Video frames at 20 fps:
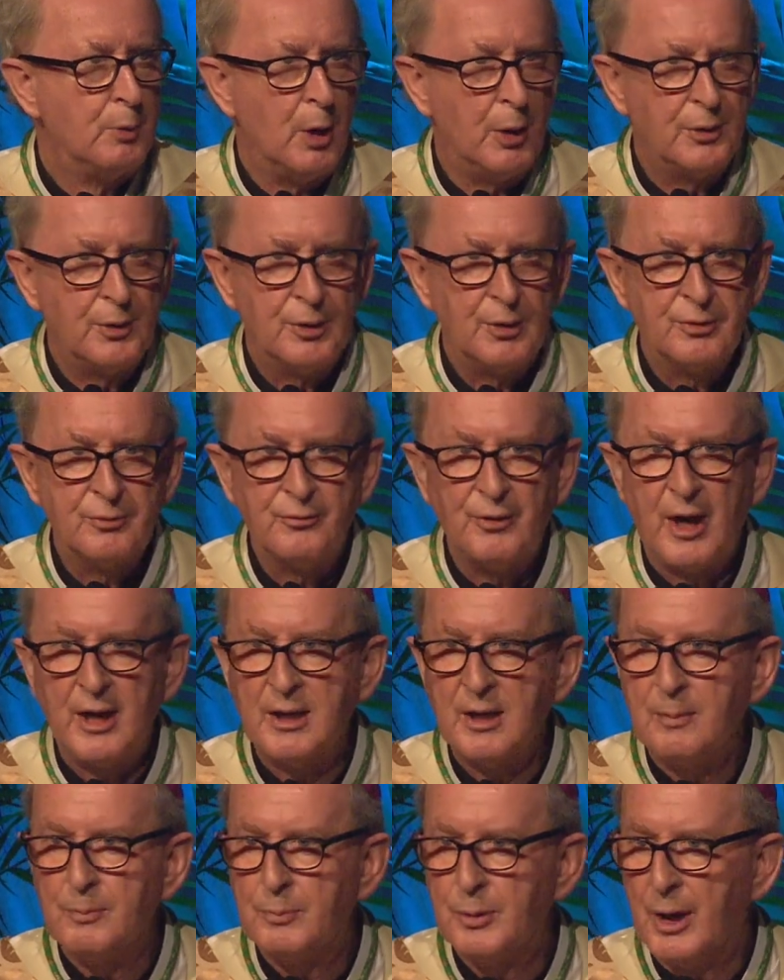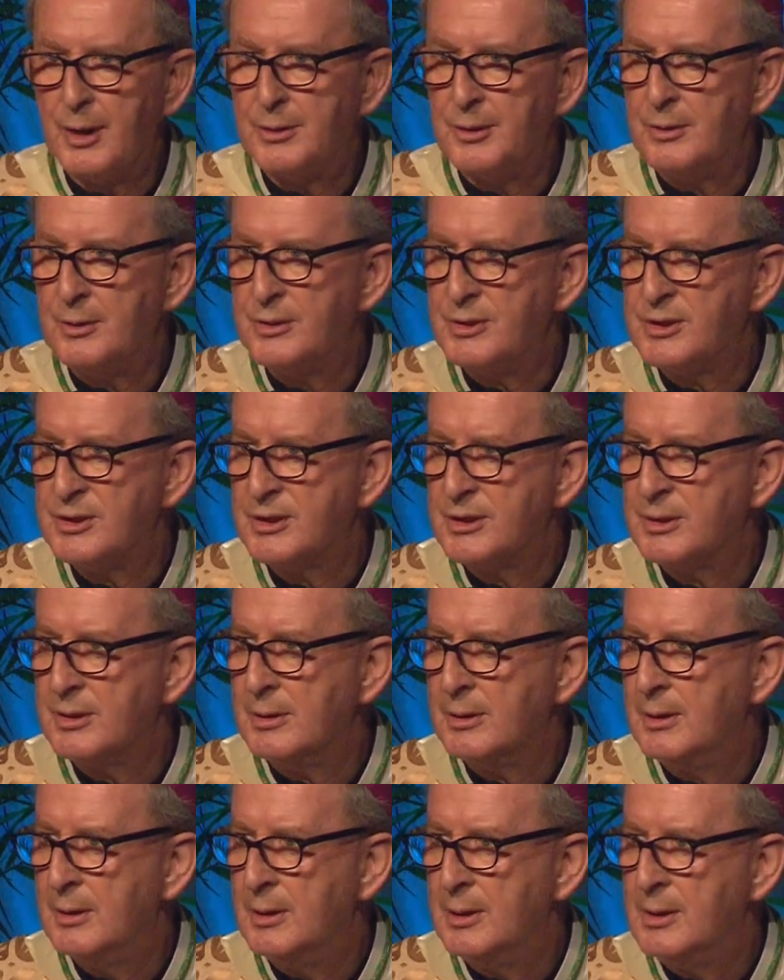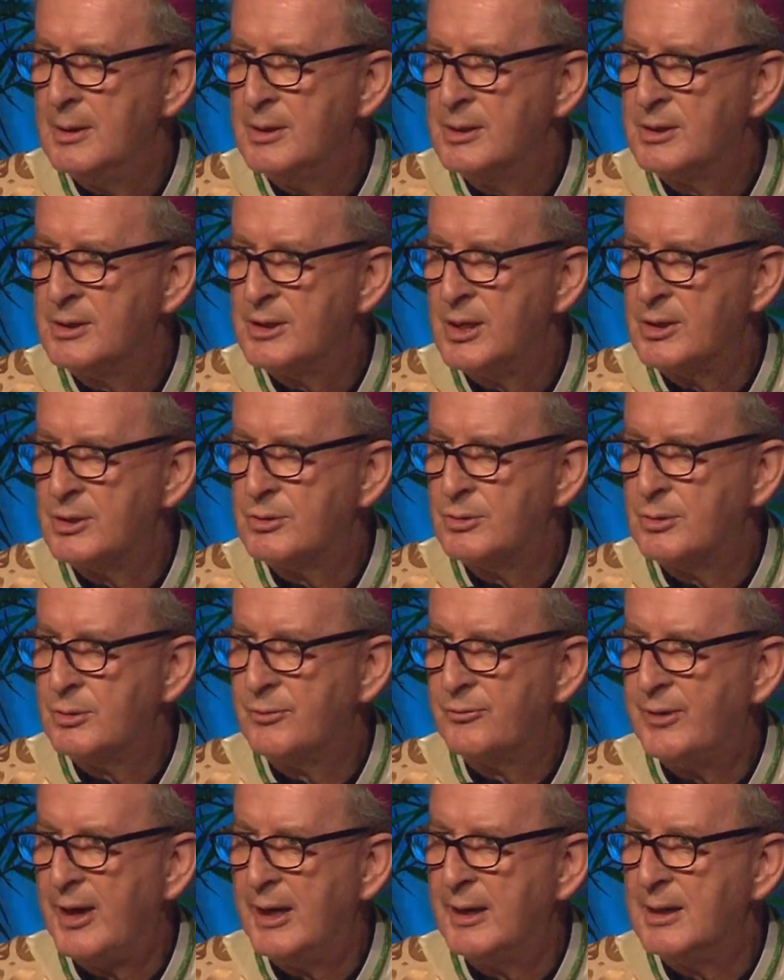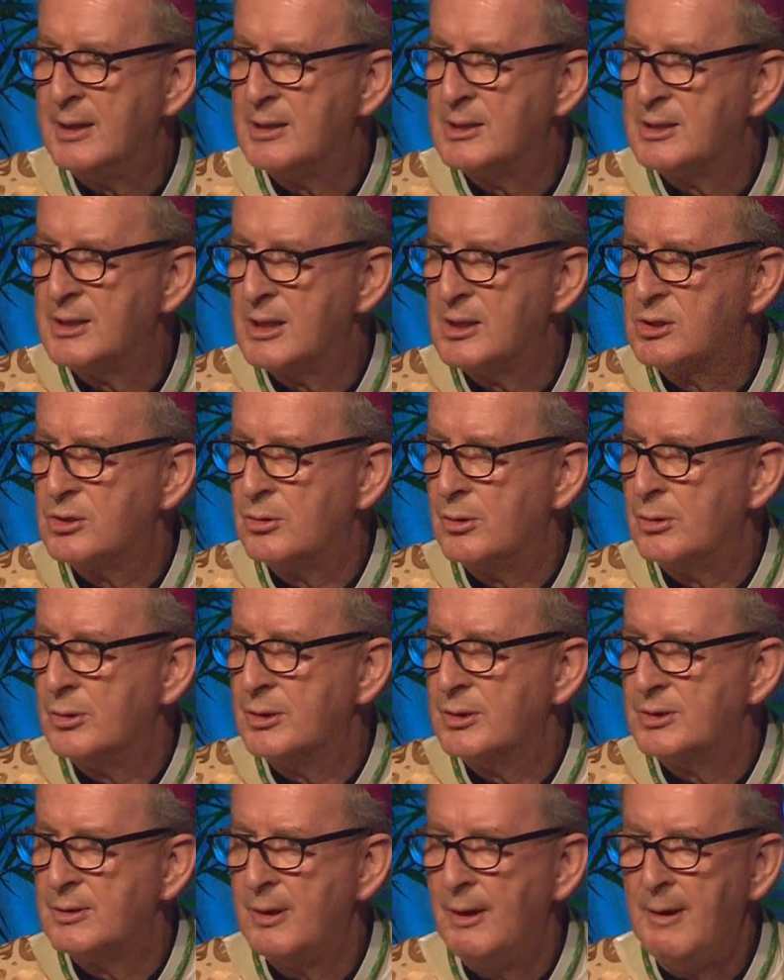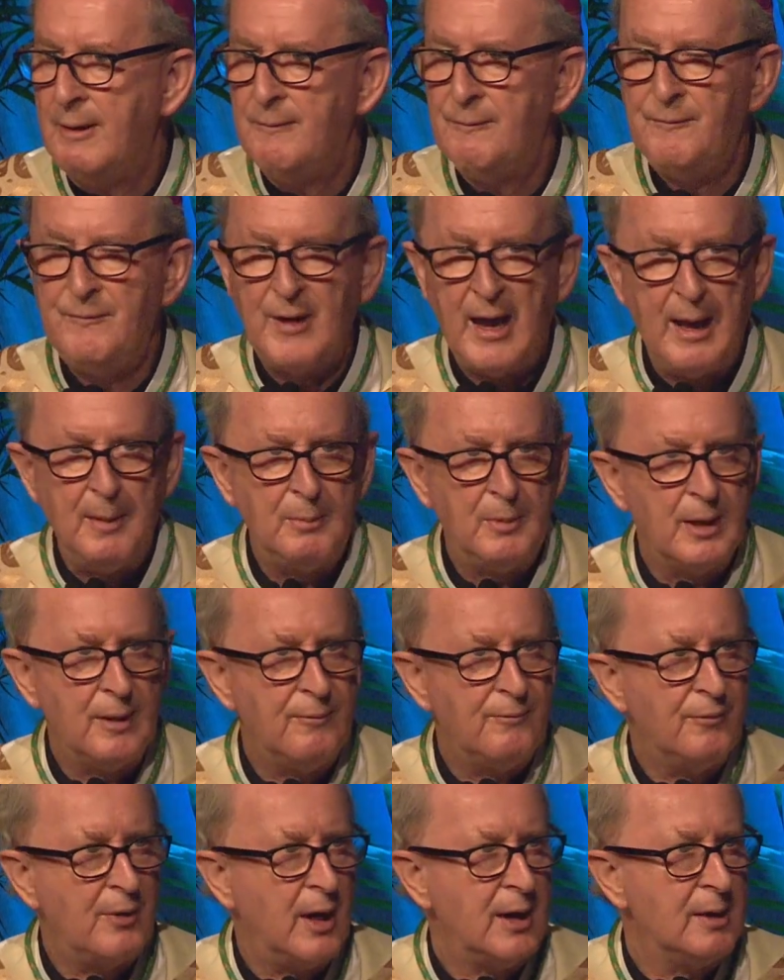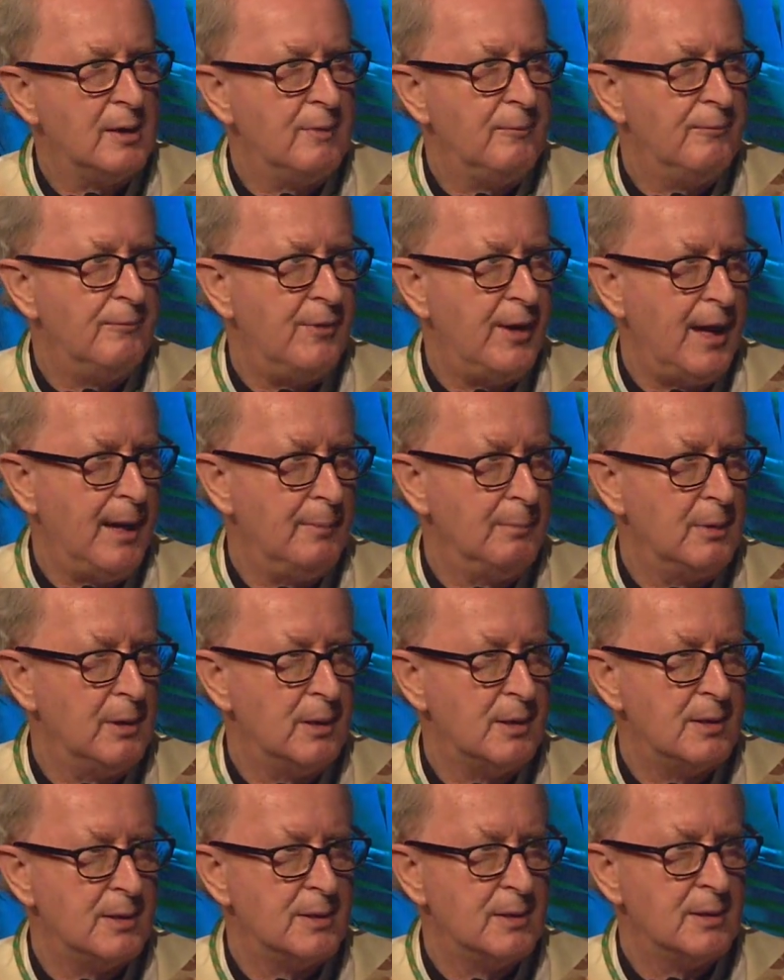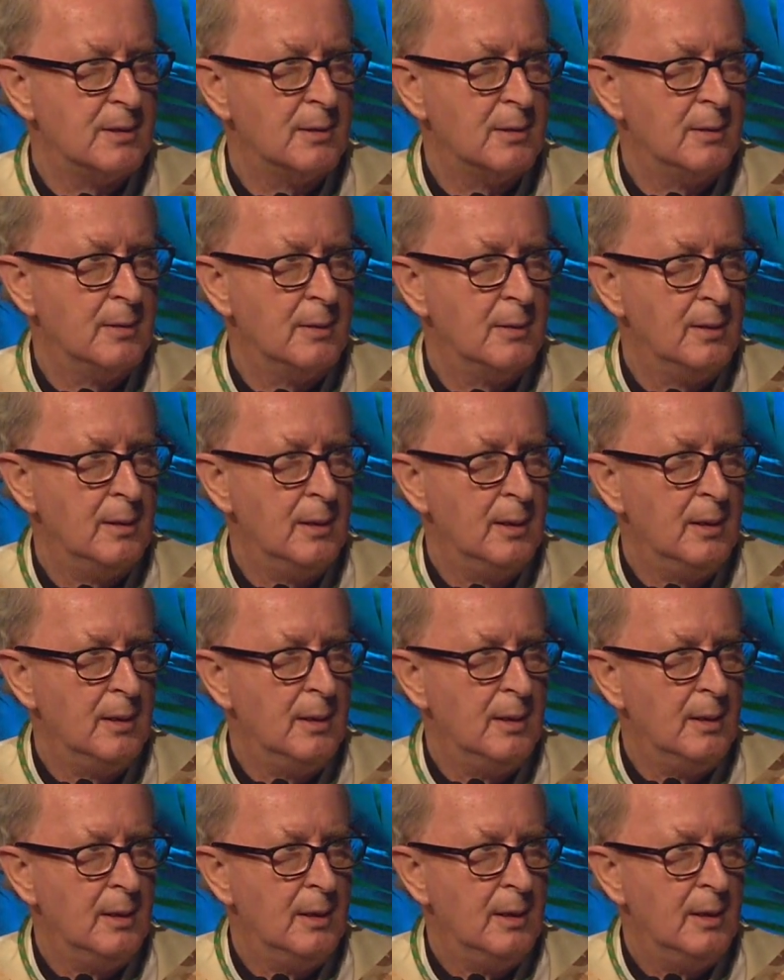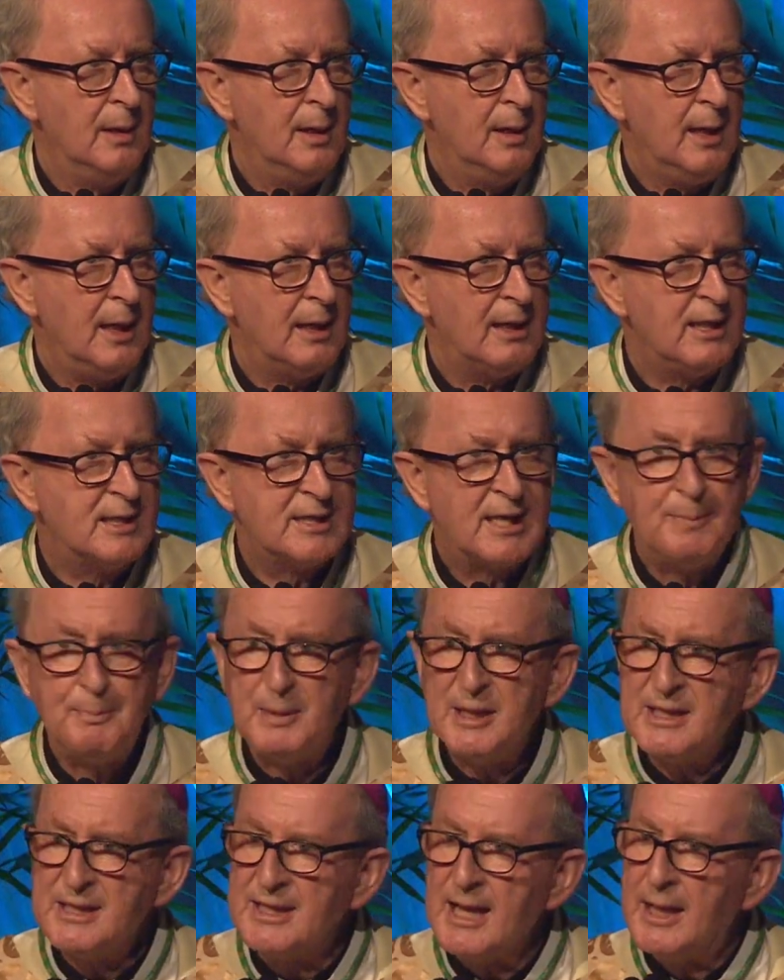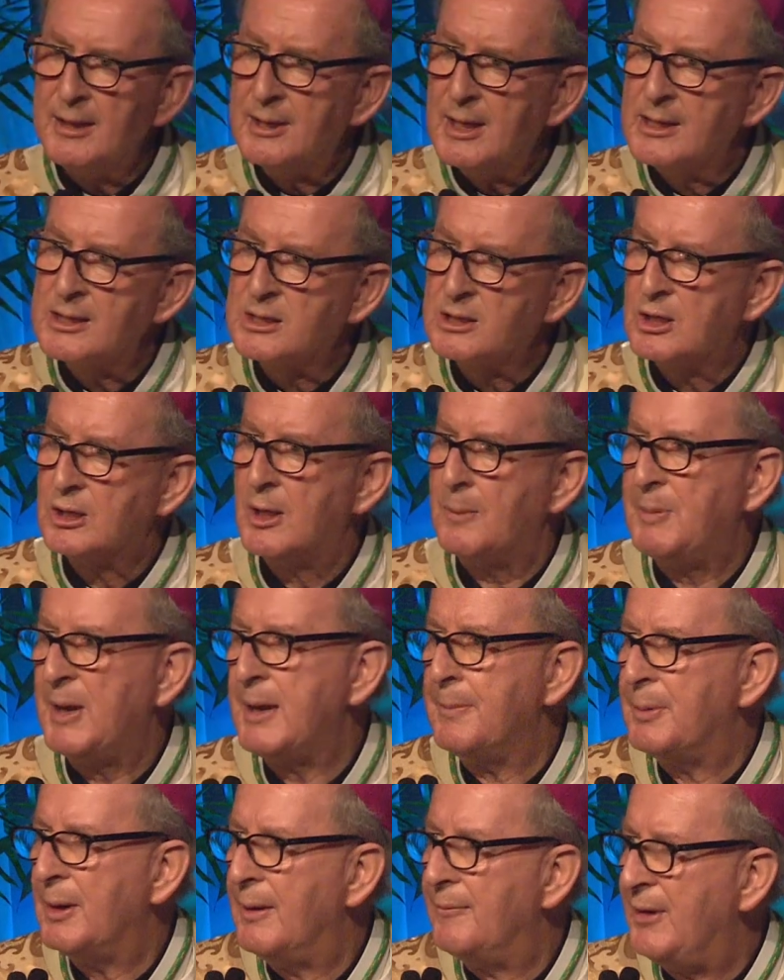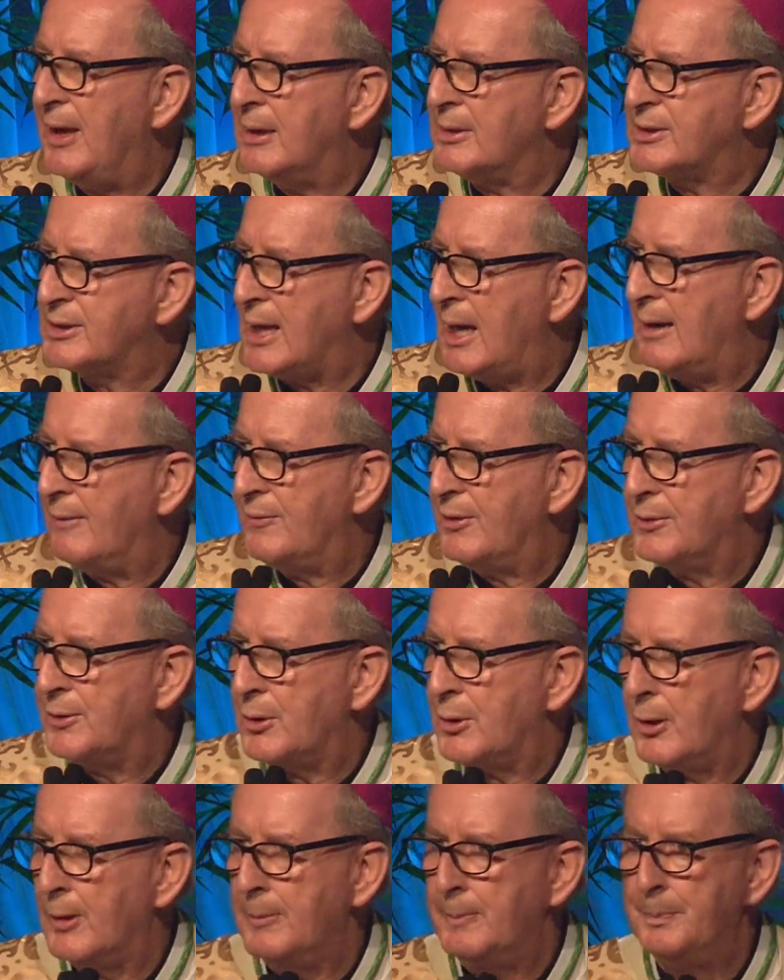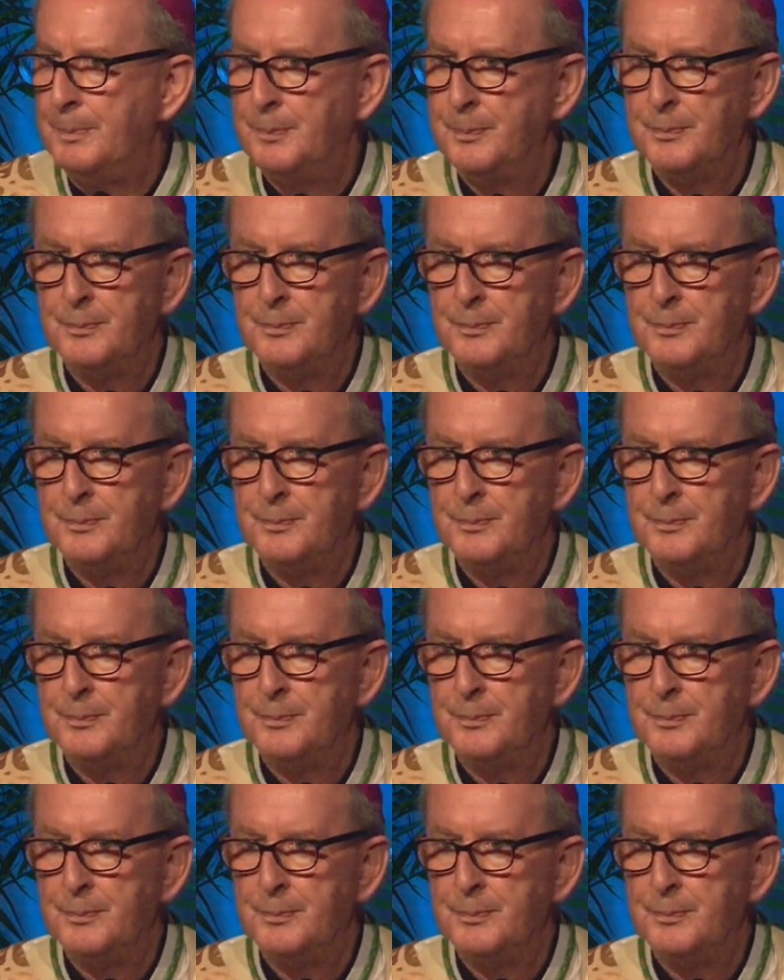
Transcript: Brothers fighting brothers, sisters fighting sisters, family fighting families. And he simply said this to the people of El Salvador.